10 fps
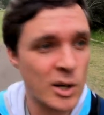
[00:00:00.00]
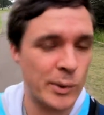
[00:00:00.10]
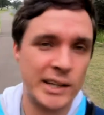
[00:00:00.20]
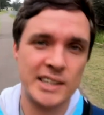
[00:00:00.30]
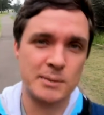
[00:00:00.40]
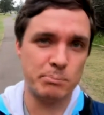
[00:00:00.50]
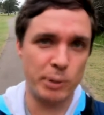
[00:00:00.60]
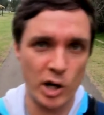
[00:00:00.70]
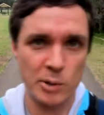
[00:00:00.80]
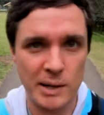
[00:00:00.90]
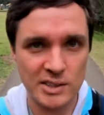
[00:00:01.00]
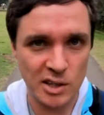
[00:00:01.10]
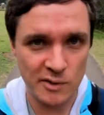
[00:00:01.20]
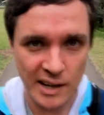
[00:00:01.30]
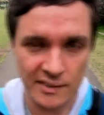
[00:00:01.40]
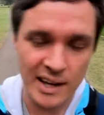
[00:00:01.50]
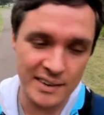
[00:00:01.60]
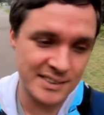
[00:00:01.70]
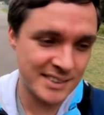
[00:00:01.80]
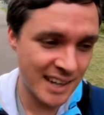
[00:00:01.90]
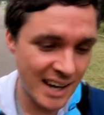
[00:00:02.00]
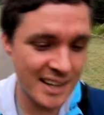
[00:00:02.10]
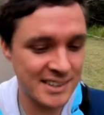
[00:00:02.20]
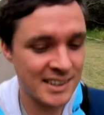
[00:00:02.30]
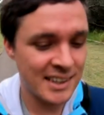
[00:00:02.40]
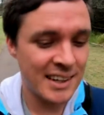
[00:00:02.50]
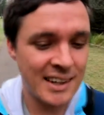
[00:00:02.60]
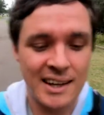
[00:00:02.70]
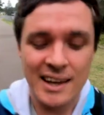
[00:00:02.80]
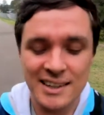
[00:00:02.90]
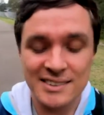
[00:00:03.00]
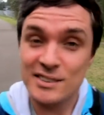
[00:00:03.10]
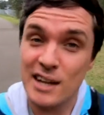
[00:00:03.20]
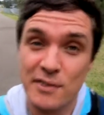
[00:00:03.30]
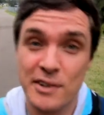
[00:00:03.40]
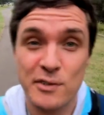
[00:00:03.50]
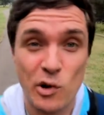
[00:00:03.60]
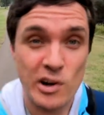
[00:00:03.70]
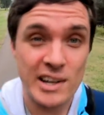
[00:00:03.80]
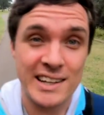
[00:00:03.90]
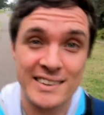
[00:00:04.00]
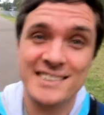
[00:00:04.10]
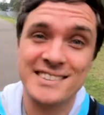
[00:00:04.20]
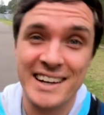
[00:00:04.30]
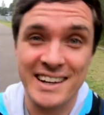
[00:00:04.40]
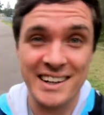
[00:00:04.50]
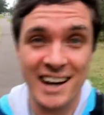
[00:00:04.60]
Really just burned myself out at the start and suffered for it in the second